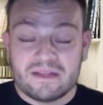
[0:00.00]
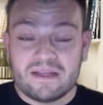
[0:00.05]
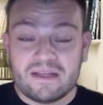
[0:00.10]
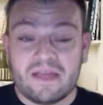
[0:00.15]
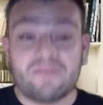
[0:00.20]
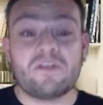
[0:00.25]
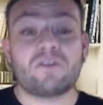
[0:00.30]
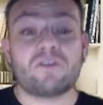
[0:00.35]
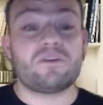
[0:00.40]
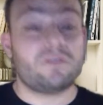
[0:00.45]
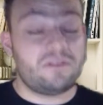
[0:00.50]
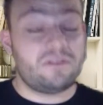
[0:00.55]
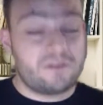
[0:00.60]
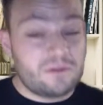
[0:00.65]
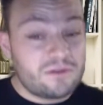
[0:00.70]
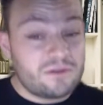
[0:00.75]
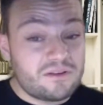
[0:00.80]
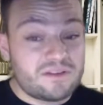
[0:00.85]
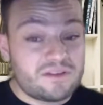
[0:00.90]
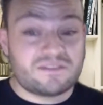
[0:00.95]
and they're a
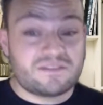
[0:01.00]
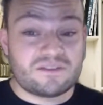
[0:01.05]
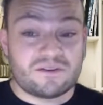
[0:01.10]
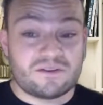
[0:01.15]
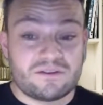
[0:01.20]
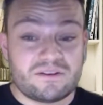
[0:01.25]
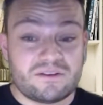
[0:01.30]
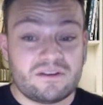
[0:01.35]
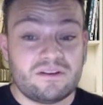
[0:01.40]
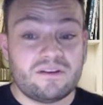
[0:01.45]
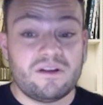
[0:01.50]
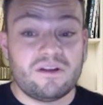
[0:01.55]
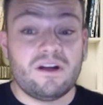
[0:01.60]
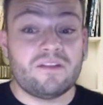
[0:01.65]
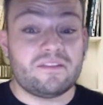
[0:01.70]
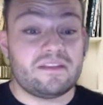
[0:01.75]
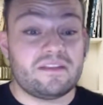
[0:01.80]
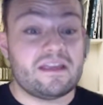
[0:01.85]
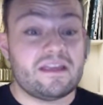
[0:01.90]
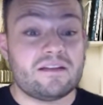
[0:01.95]
little concerned and on
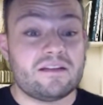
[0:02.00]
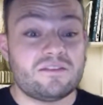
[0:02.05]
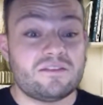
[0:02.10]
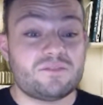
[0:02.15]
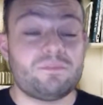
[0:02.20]
the edge.